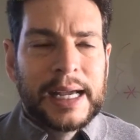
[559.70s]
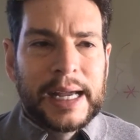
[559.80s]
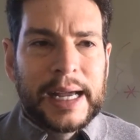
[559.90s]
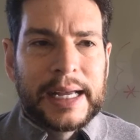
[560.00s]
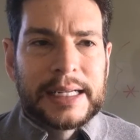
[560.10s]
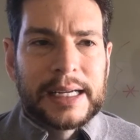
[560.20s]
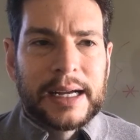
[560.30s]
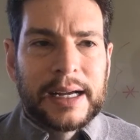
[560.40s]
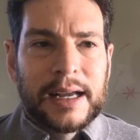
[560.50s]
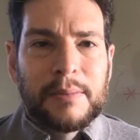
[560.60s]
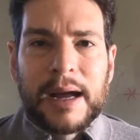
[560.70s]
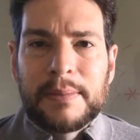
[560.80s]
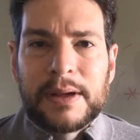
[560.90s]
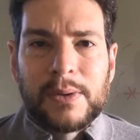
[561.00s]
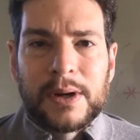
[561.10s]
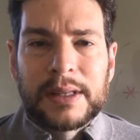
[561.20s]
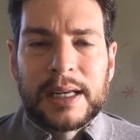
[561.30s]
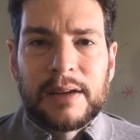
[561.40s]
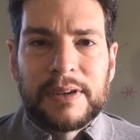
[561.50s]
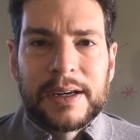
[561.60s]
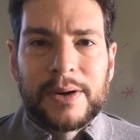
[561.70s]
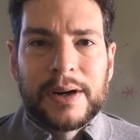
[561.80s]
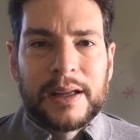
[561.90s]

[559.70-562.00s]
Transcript: and it might be worth it if it,